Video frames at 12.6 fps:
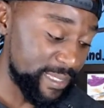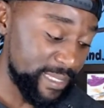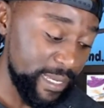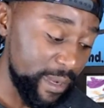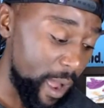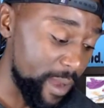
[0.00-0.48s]

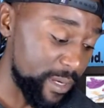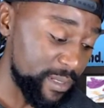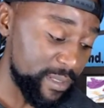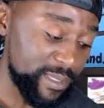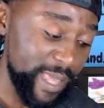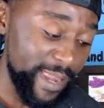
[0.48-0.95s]
sea
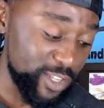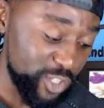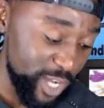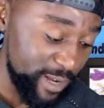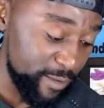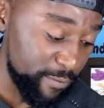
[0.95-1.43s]
otters, and
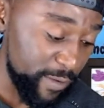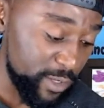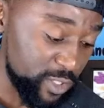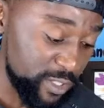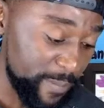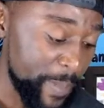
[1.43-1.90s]

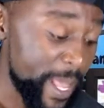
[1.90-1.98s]
jellyfish.